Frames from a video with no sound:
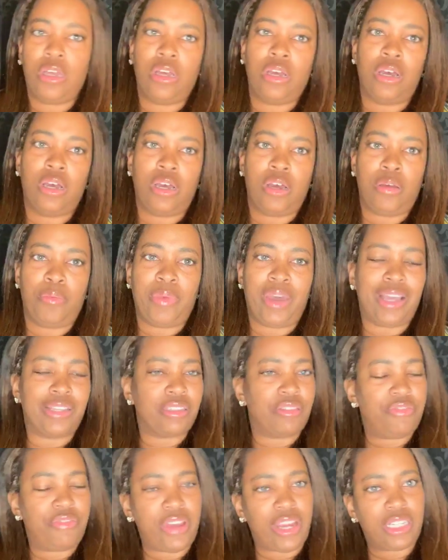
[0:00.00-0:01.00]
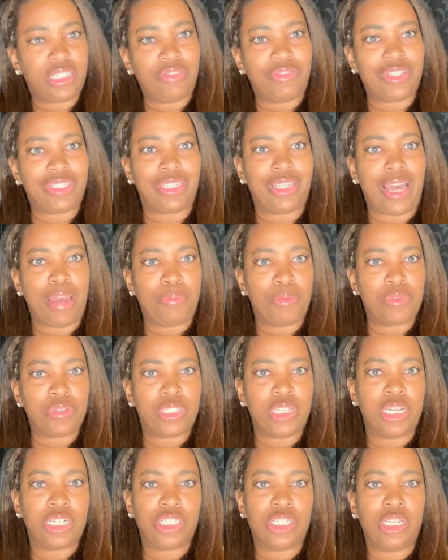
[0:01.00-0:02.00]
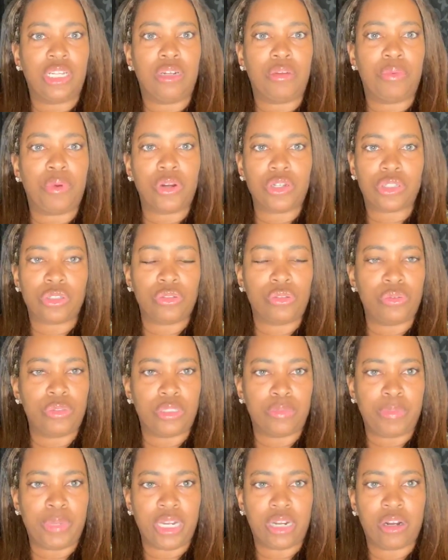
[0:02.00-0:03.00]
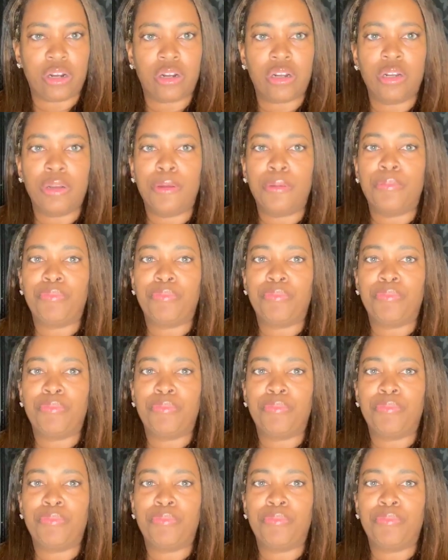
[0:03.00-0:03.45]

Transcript: um, as effective as liposuction in a person who is bigger.